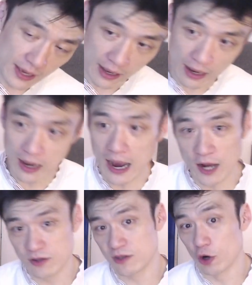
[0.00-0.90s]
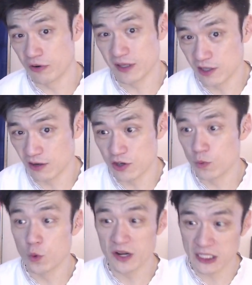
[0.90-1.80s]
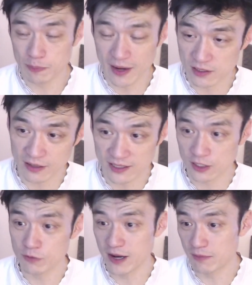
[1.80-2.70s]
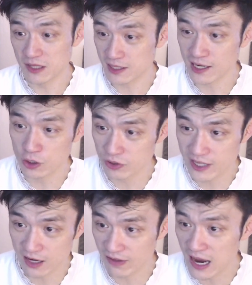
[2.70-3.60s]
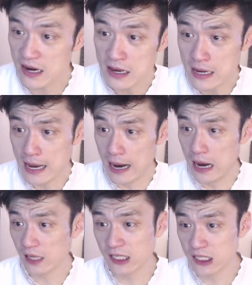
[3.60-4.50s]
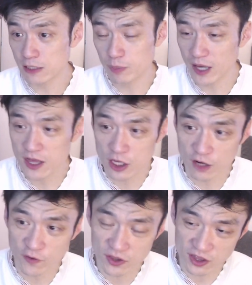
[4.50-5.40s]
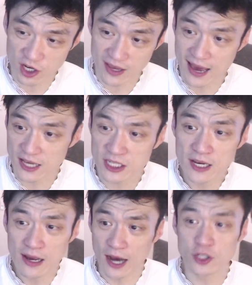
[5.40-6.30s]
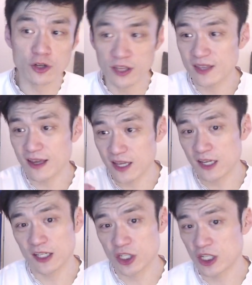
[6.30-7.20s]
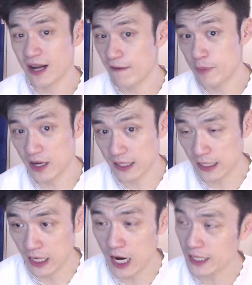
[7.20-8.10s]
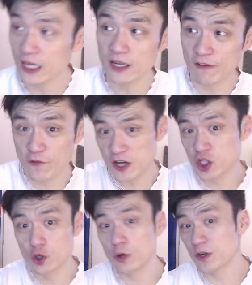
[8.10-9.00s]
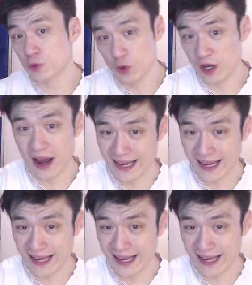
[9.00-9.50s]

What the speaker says: you wouldn't expect to see too many missed tackles out of that. Kicks in play, 34 to 38. I do think that the English did have better high kicking. The Freddie Stewart was really